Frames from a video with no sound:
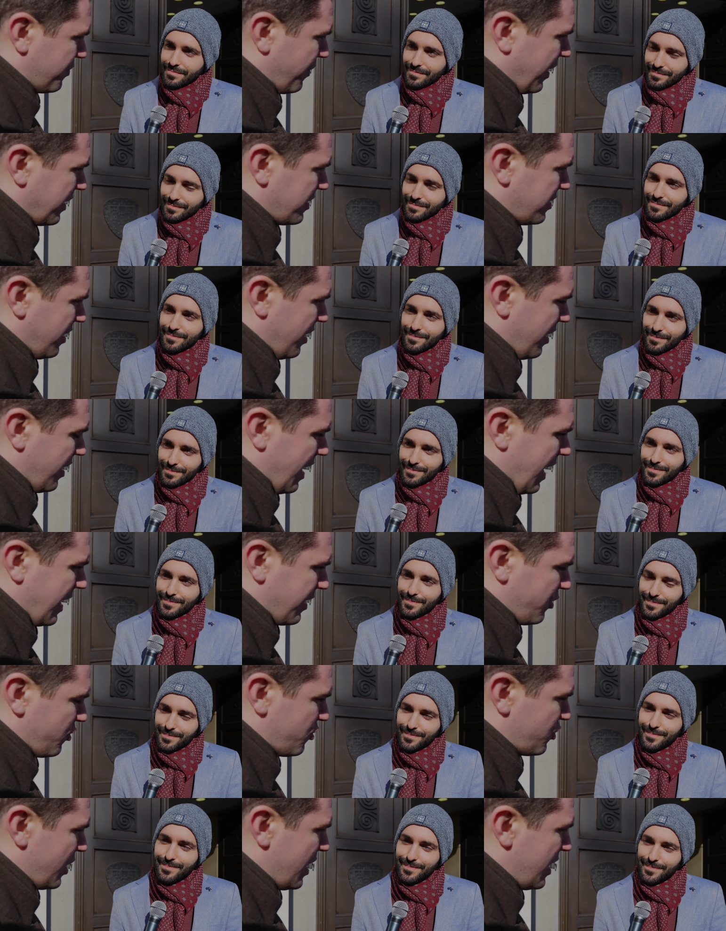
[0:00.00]
Speaker 1: Factor,
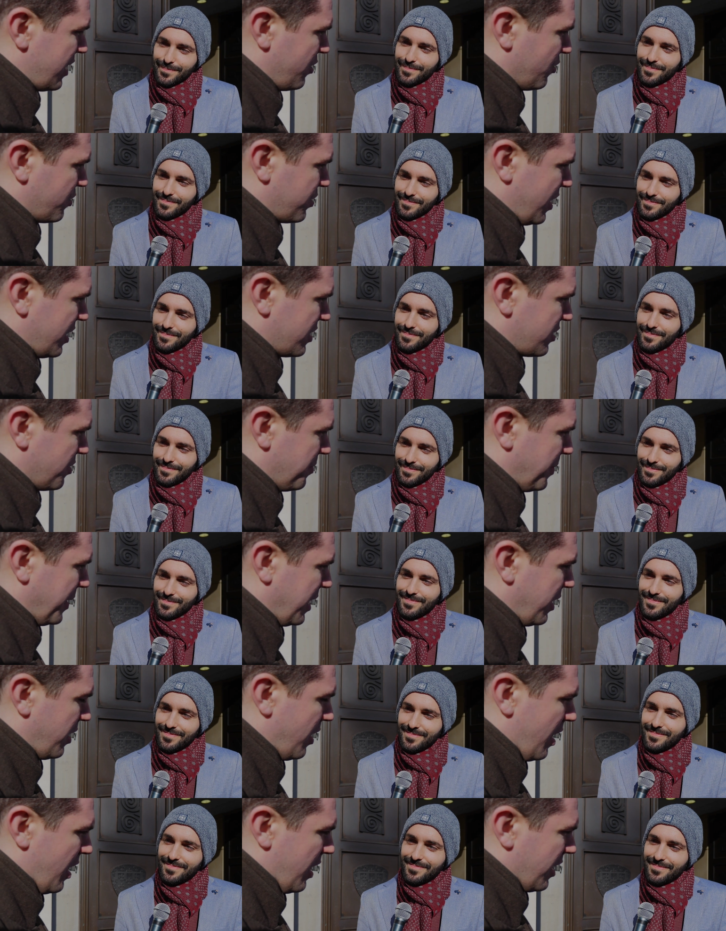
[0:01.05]
and you share your testimony,
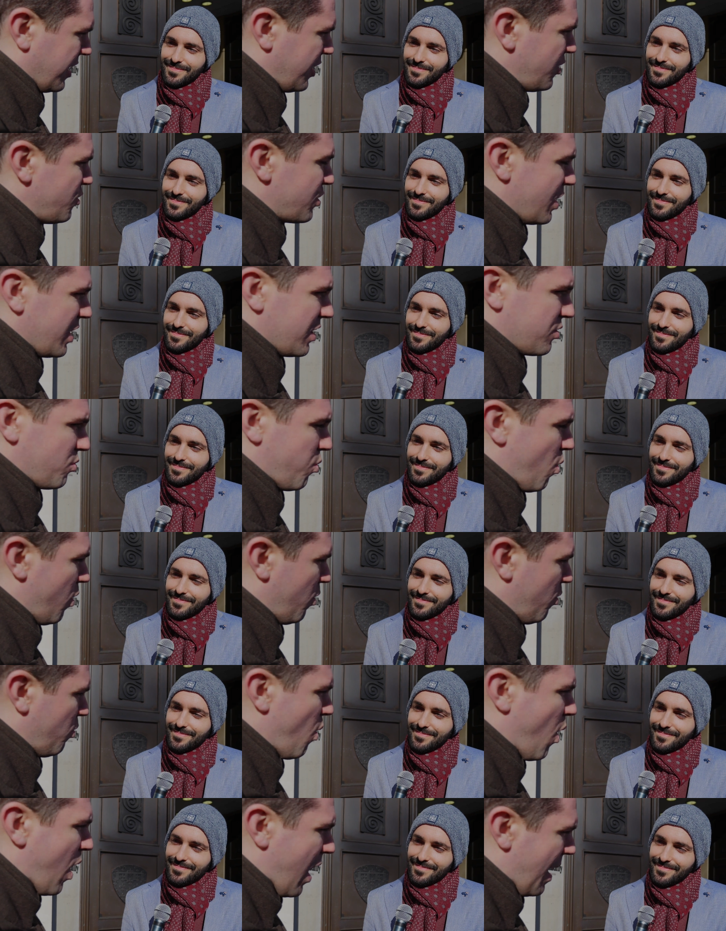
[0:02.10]
can you tell us what,
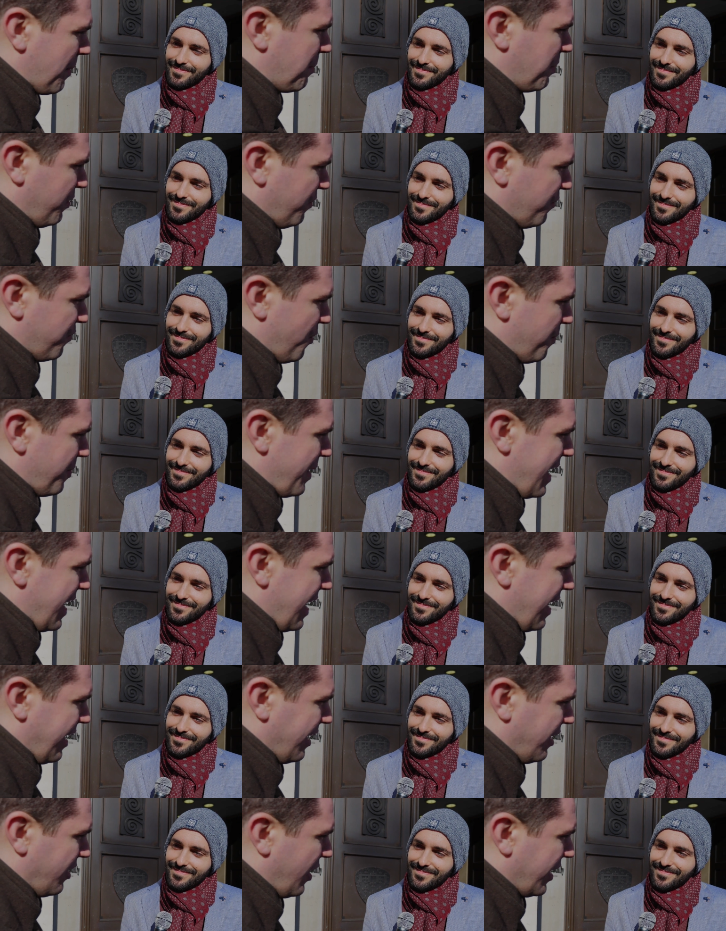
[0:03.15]
what happened from there?
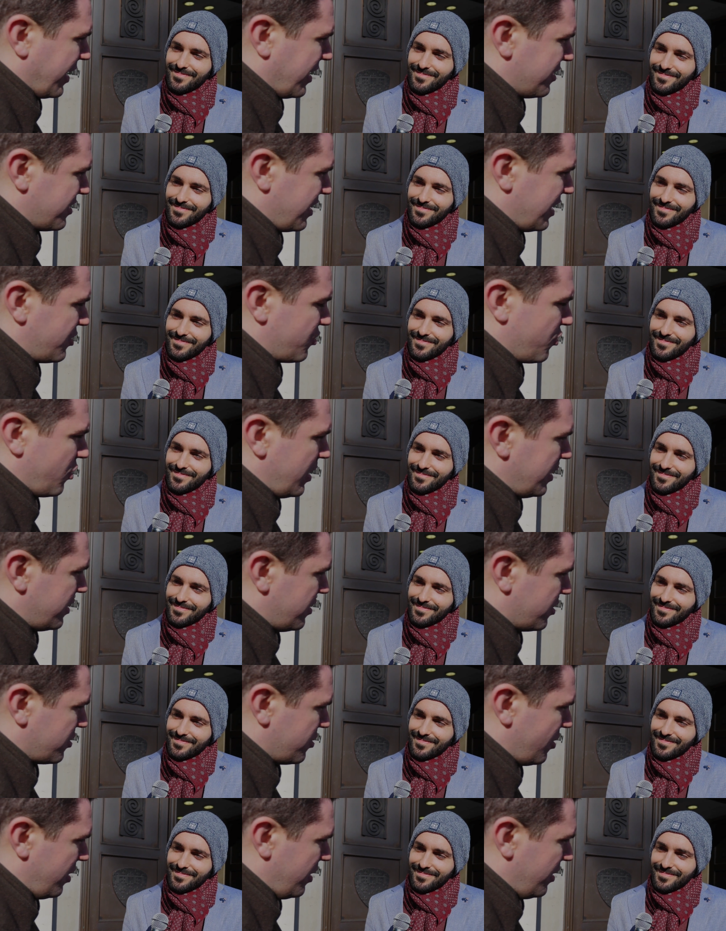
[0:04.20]
Like, as they tried
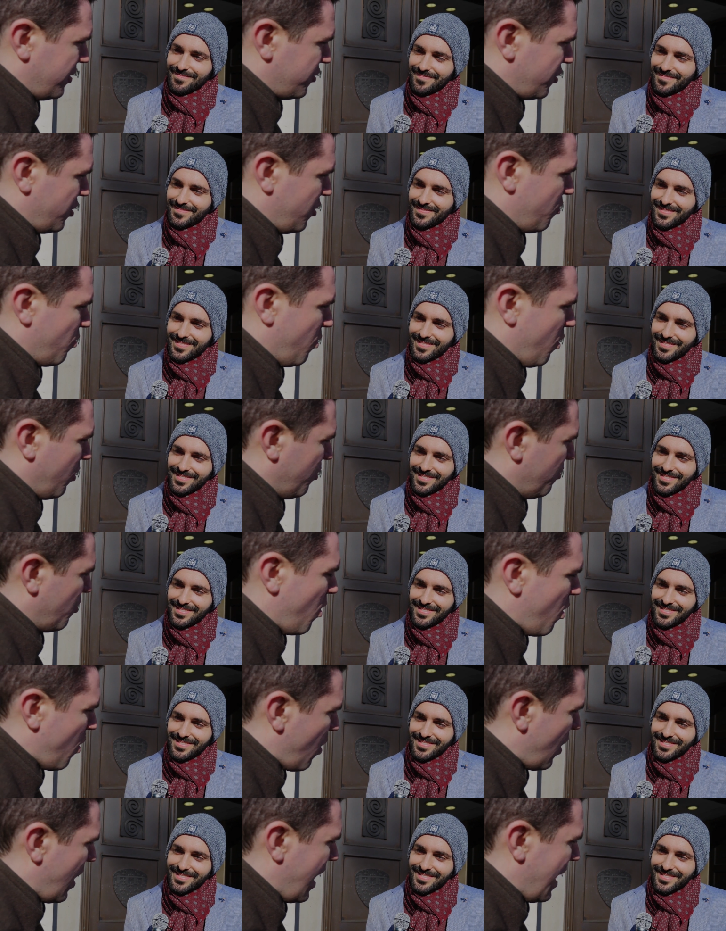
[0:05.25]
to silence you, what
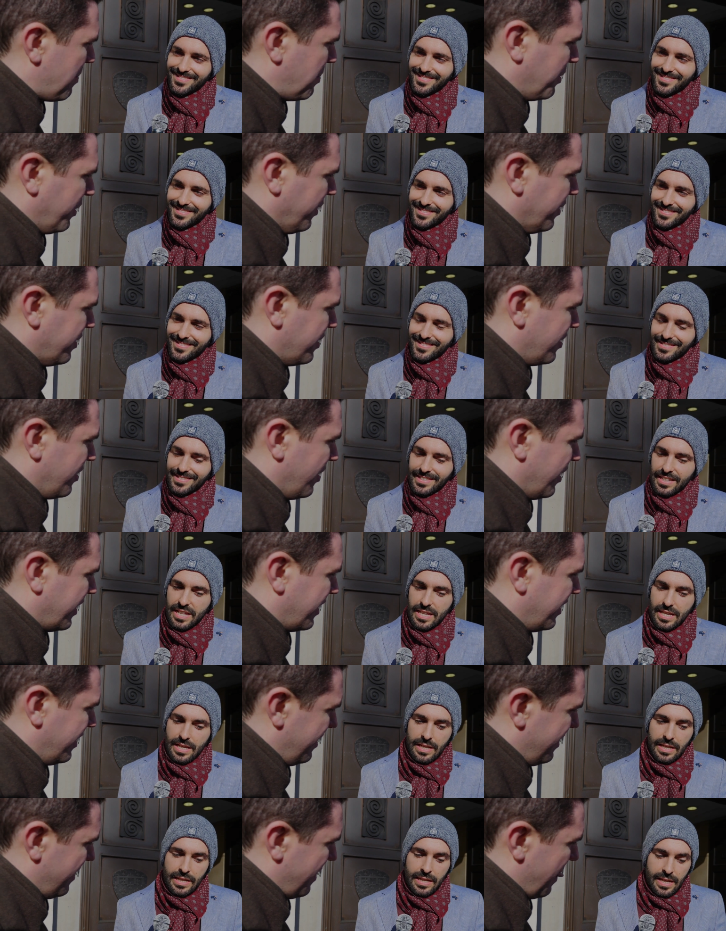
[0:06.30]
Speaker 2: what, what happened? Like.
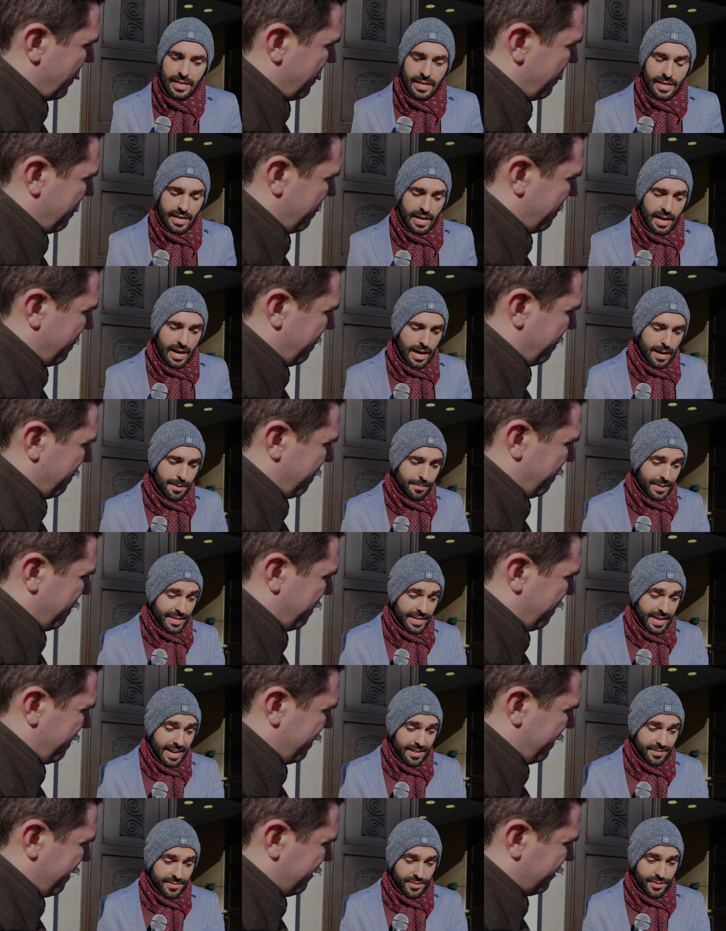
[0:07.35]
Um,
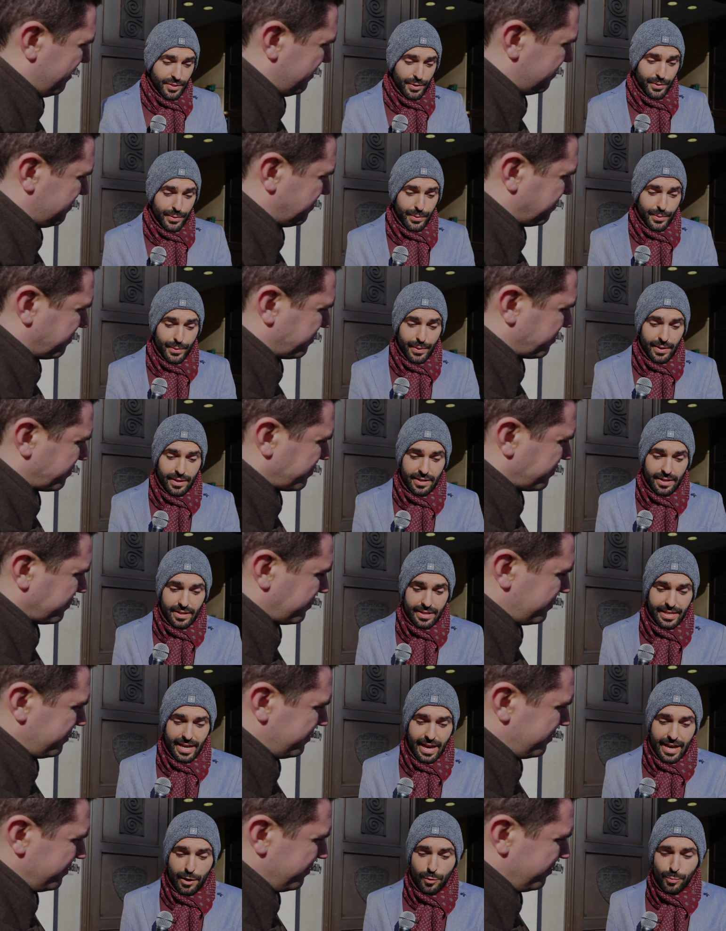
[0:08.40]
yeah, so
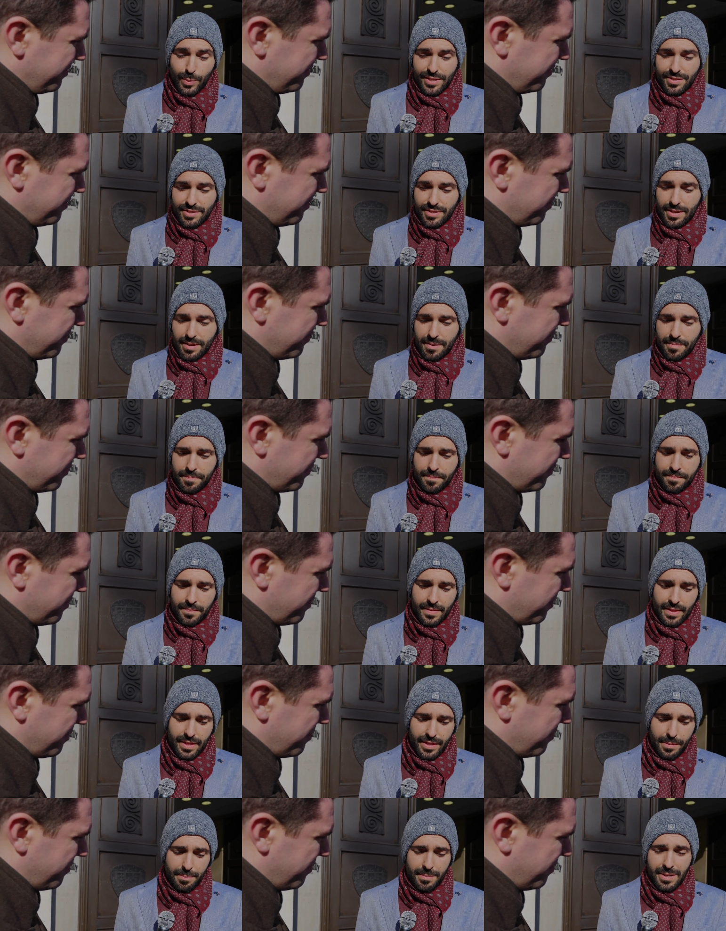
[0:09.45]
yeah, it was the, um,
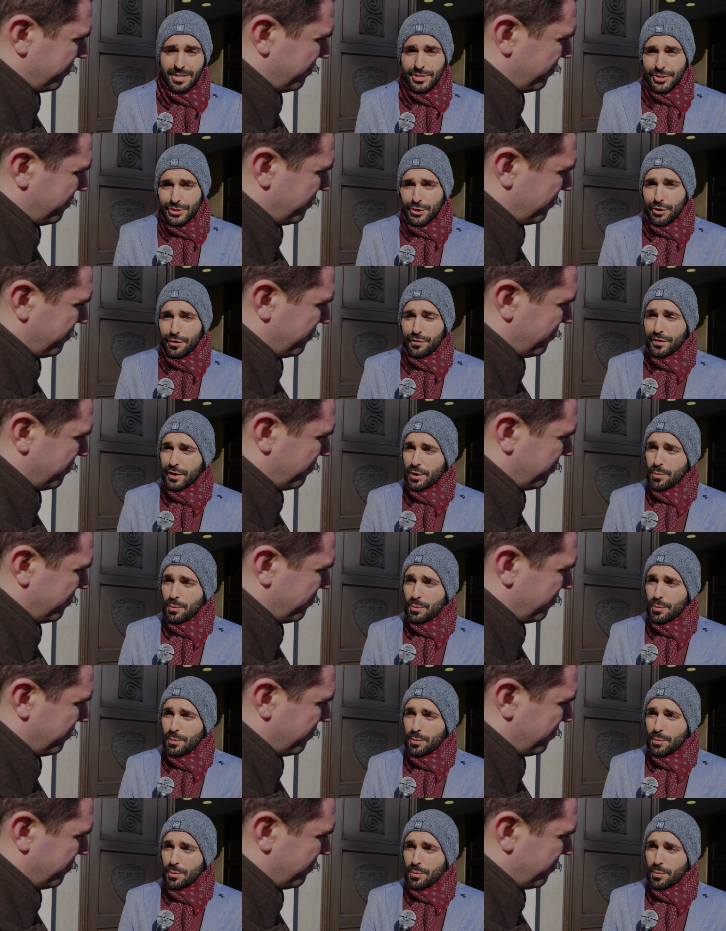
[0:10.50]
the Minister of